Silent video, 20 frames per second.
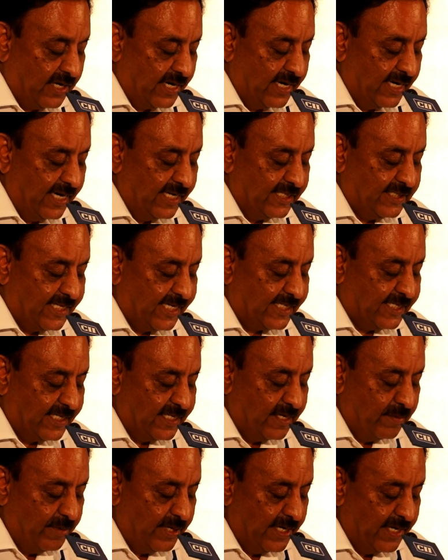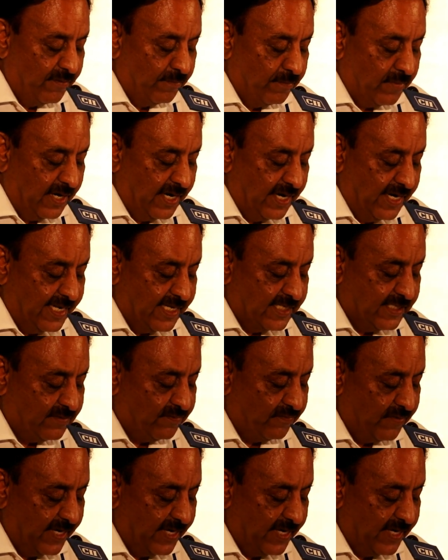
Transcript: currently 600 million Indians